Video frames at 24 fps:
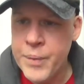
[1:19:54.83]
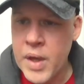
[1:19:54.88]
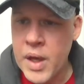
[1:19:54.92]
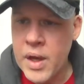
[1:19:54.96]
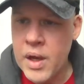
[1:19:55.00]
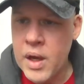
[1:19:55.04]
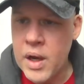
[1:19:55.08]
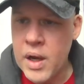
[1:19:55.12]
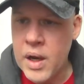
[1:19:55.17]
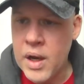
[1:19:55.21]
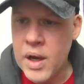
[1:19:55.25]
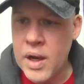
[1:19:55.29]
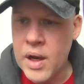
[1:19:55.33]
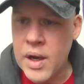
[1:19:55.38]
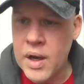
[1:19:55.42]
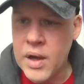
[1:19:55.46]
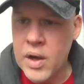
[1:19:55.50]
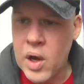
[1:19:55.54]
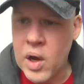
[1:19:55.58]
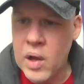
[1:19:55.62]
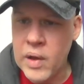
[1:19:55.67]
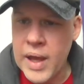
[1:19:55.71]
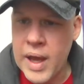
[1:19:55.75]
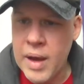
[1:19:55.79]

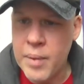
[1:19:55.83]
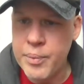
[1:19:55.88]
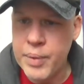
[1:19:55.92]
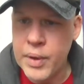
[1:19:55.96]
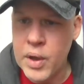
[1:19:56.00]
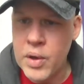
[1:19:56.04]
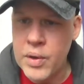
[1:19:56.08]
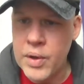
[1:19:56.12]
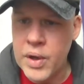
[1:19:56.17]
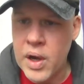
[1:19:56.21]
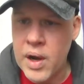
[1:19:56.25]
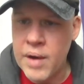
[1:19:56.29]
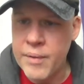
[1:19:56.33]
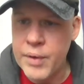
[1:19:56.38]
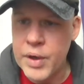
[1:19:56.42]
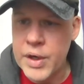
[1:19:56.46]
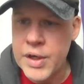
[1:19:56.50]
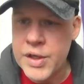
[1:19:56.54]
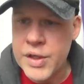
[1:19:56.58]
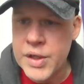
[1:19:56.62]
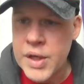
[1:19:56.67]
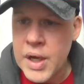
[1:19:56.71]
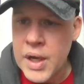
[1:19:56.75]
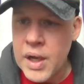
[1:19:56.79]
call out blown
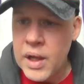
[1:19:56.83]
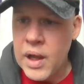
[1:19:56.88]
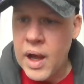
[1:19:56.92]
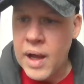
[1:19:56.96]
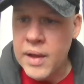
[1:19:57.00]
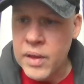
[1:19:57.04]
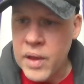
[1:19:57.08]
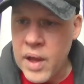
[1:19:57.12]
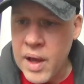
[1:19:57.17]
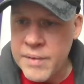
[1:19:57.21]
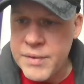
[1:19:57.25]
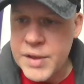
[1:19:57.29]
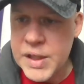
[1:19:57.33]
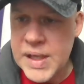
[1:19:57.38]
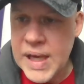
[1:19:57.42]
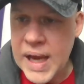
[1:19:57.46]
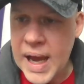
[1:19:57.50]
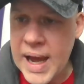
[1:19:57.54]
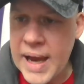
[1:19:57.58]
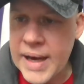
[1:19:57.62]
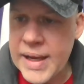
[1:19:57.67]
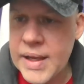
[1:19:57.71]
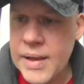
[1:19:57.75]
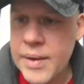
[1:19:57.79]
coverage. I love
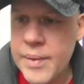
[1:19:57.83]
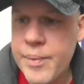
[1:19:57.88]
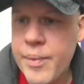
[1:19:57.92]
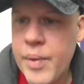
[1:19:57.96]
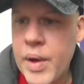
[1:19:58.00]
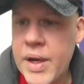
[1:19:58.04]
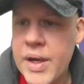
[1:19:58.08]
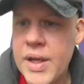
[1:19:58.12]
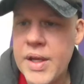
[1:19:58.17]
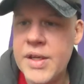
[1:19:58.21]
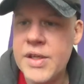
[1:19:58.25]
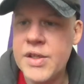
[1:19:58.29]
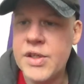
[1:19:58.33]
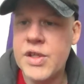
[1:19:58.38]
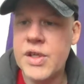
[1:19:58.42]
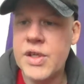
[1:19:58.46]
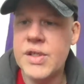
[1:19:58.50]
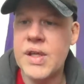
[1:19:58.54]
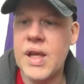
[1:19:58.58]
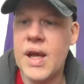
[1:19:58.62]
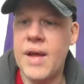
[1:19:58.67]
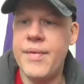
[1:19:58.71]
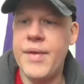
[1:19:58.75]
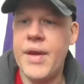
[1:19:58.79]
Scottie, but he's
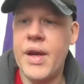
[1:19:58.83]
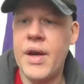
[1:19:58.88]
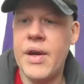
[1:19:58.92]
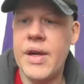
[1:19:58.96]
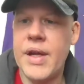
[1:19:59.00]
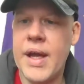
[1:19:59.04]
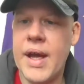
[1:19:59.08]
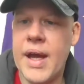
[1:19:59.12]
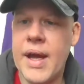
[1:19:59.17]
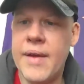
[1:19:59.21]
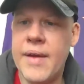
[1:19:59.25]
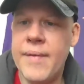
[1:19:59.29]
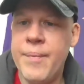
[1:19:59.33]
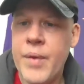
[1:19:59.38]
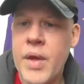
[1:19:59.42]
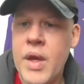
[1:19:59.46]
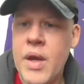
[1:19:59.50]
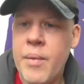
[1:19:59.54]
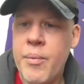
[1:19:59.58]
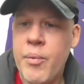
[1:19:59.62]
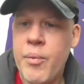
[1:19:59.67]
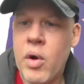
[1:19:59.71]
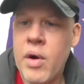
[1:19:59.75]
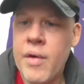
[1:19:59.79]
just not there yet.
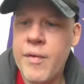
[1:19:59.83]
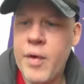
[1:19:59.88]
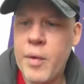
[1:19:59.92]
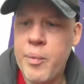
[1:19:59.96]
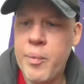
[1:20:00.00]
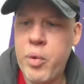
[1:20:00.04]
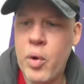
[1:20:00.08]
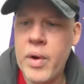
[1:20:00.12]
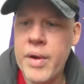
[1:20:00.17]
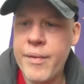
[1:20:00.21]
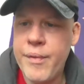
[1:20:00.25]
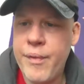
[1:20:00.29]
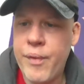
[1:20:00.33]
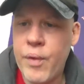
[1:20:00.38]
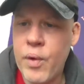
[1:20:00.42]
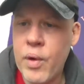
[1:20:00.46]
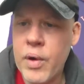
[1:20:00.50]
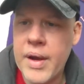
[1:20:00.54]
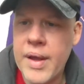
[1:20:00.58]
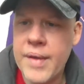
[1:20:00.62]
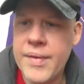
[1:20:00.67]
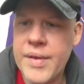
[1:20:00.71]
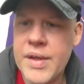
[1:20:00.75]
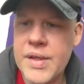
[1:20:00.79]
More of a point
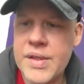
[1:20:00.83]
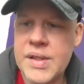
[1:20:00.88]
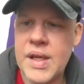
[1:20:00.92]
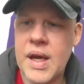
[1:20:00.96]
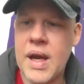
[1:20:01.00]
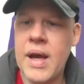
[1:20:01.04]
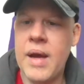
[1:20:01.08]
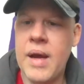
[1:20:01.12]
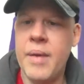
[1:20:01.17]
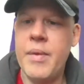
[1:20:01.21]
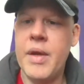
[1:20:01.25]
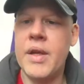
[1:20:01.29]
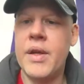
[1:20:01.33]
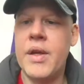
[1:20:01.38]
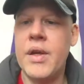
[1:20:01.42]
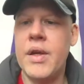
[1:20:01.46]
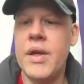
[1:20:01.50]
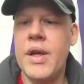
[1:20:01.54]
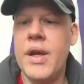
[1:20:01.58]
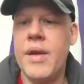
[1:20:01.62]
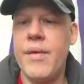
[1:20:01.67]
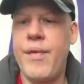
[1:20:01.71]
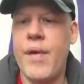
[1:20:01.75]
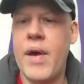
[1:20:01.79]
forward at this time and
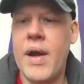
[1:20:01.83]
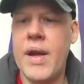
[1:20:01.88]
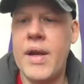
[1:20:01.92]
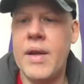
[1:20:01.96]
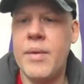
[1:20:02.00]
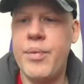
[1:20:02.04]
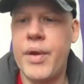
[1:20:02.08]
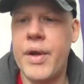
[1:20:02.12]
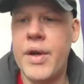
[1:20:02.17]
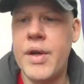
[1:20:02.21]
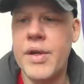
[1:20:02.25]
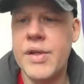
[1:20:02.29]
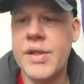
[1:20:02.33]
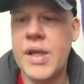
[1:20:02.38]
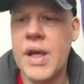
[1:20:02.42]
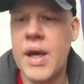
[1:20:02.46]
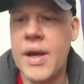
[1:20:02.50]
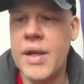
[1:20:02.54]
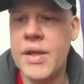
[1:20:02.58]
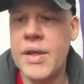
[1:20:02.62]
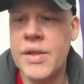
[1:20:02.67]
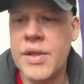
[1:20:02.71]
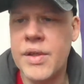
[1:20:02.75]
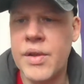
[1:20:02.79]
good at finding players
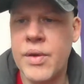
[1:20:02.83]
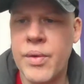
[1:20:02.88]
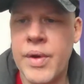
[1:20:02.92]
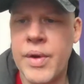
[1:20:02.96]
cutting to the